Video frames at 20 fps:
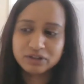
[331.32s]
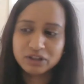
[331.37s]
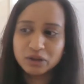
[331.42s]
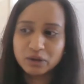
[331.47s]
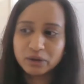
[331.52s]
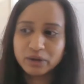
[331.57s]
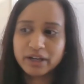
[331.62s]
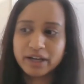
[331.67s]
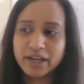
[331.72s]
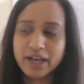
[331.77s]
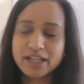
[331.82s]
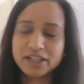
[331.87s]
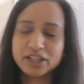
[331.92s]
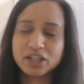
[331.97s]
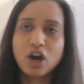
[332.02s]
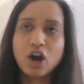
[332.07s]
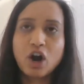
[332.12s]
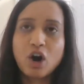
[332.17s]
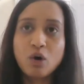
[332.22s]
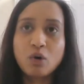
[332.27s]
you have to look at it
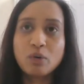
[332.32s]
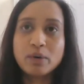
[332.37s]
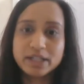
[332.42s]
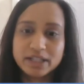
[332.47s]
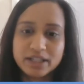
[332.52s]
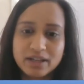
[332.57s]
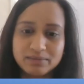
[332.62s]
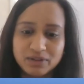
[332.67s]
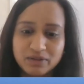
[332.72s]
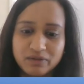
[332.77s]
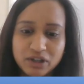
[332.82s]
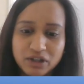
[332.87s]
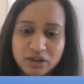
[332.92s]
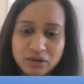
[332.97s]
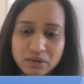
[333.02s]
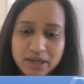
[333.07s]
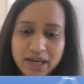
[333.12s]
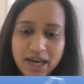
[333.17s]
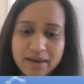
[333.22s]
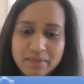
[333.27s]
as a whole in terms of the
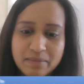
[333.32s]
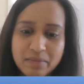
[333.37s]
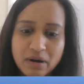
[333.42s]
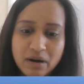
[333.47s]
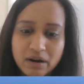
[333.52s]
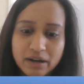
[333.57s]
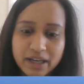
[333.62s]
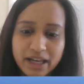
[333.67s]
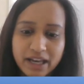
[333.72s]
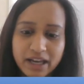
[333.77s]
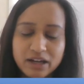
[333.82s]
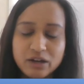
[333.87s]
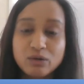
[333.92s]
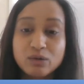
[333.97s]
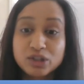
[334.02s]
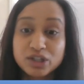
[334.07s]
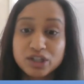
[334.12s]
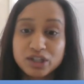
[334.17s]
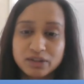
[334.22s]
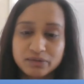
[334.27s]
U K market, and
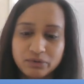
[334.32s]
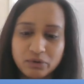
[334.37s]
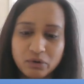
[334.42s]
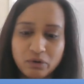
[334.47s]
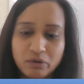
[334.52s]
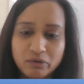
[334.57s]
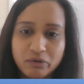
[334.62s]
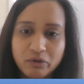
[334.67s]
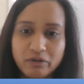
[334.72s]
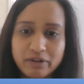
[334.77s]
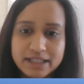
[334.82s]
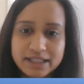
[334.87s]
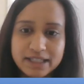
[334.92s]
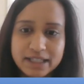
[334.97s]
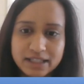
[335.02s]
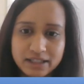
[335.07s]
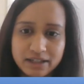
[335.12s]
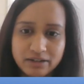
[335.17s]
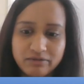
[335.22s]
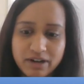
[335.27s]
not just for, for
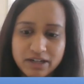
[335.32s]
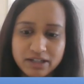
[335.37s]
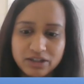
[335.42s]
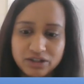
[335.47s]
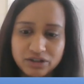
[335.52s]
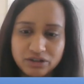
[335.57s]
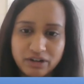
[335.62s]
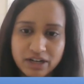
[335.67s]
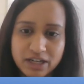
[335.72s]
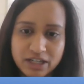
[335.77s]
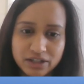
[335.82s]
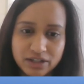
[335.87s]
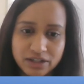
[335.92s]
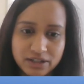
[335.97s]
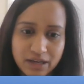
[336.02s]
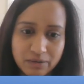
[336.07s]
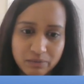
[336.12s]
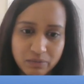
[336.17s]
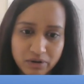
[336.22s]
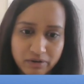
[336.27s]
existing registrations
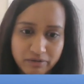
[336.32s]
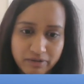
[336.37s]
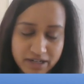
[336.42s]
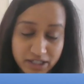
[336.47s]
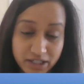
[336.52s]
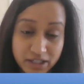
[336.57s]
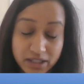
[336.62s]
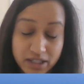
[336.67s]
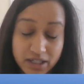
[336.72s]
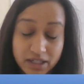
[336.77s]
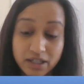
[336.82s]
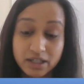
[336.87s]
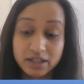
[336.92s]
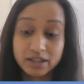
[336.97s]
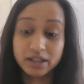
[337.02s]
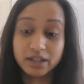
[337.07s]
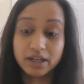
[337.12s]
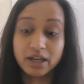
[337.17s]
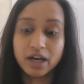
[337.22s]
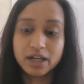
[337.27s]
that were registered
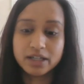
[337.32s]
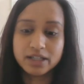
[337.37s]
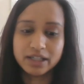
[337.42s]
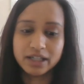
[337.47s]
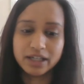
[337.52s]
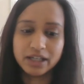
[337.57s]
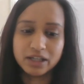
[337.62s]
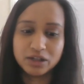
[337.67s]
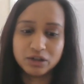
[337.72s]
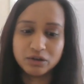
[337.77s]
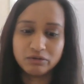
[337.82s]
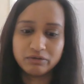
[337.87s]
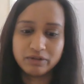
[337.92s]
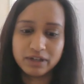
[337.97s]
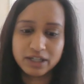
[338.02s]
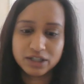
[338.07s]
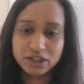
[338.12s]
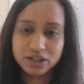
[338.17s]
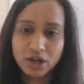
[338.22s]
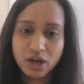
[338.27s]
under, under E U
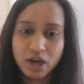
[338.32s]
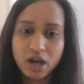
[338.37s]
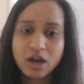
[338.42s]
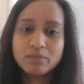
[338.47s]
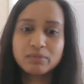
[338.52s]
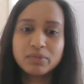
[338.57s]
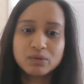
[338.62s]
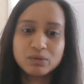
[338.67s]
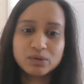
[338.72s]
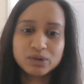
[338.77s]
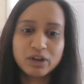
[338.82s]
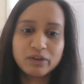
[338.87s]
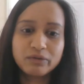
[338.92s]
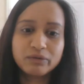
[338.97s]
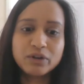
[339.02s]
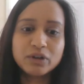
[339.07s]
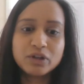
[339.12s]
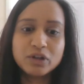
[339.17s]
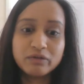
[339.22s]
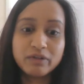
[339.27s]
REACH, but also
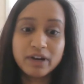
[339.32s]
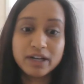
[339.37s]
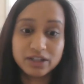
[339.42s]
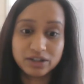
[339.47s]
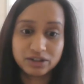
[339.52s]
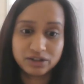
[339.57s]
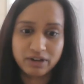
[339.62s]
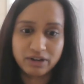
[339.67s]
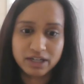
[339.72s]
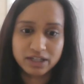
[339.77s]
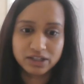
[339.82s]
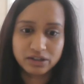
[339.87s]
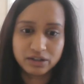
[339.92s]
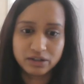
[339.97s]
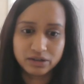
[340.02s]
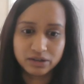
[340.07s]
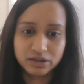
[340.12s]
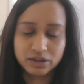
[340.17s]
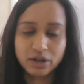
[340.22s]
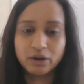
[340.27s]
for new
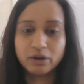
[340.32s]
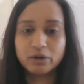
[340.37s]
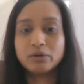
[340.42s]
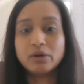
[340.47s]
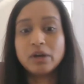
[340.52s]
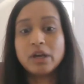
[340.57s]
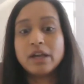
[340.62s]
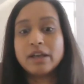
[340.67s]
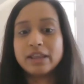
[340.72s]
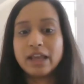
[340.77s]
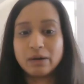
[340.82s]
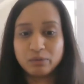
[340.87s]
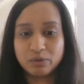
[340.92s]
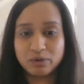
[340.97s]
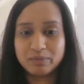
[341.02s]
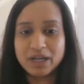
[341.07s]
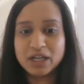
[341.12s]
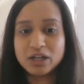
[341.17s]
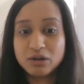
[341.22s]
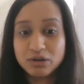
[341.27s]
registrations. So that
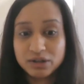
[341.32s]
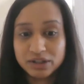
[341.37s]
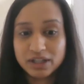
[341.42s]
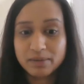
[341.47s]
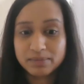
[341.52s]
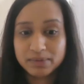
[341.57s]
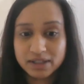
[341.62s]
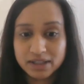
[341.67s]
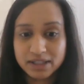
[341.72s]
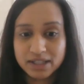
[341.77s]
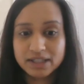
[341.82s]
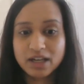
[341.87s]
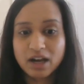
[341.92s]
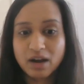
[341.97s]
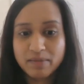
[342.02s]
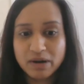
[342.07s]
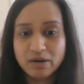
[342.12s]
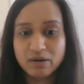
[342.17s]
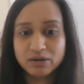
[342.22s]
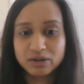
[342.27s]
would be new substances
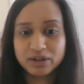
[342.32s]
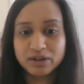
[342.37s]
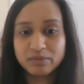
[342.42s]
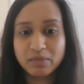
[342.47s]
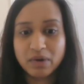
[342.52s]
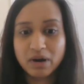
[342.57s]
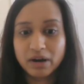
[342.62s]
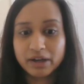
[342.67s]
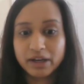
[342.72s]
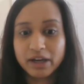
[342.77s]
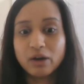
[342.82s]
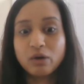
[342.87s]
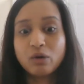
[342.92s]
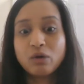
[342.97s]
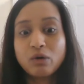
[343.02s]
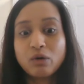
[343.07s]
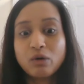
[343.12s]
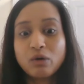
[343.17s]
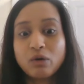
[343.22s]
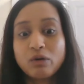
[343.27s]
coming onto the market,
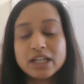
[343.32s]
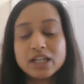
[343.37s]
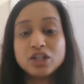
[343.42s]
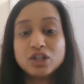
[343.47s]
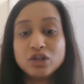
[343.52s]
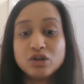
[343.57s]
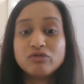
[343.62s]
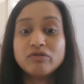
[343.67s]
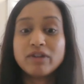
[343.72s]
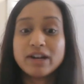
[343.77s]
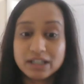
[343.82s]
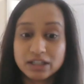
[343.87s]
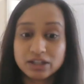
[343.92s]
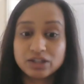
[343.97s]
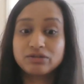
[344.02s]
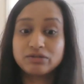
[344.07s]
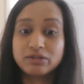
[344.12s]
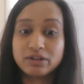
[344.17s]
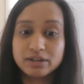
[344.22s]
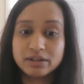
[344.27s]
or indeed new
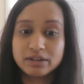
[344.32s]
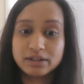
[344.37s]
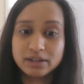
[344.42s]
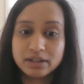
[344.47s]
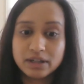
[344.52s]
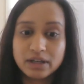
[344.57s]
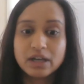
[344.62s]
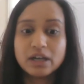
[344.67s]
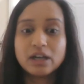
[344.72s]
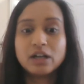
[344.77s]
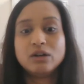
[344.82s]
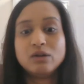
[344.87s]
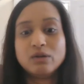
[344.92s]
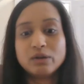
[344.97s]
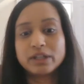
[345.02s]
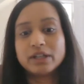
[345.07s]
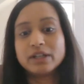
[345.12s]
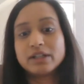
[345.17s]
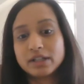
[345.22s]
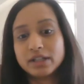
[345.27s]
registrants
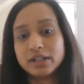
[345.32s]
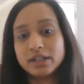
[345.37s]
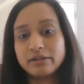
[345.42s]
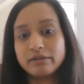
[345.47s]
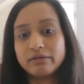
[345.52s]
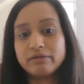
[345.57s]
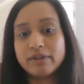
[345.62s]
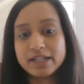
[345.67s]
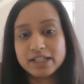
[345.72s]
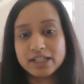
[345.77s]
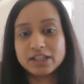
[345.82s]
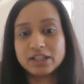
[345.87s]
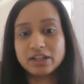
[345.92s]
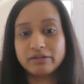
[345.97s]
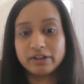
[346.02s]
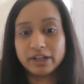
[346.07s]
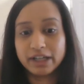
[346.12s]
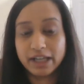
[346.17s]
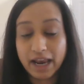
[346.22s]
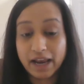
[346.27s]
looking to
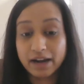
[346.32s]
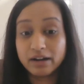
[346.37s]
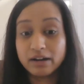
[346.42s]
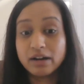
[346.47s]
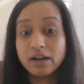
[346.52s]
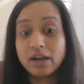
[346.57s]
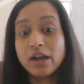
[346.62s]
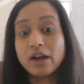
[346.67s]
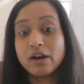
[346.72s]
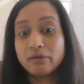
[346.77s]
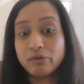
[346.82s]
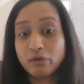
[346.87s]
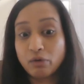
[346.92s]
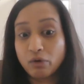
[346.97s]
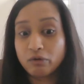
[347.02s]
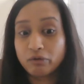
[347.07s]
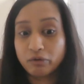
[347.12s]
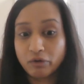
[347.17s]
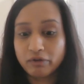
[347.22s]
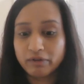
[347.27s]
register again
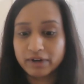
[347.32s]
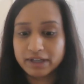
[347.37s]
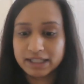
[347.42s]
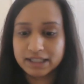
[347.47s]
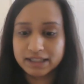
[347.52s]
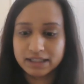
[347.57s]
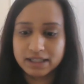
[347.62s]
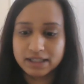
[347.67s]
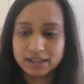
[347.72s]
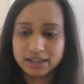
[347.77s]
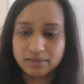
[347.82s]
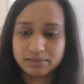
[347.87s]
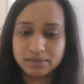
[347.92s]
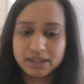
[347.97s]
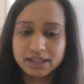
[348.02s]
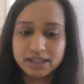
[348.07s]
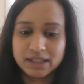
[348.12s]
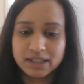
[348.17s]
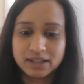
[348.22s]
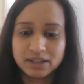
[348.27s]
for, for existing
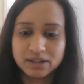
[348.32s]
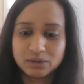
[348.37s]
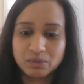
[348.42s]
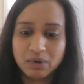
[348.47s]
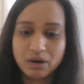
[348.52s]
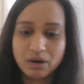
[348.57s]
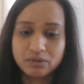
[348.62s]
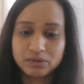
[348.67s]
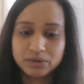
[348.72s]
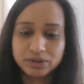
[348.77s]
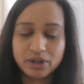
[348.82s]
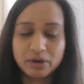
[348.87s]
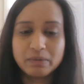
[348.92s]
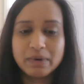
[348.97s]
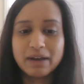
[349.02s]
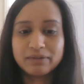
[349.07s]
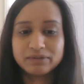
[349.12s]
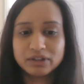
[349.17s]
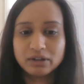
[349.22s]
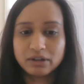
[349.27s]
substances as well. So we
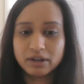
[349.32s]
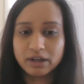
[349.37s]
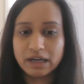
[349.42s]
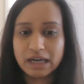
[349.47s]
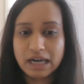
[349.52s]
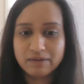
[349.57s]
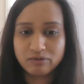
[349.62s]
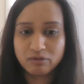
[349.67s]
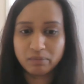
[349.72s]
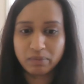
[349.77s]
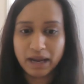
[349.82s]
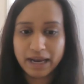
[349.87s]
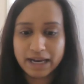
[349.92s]
have to look at level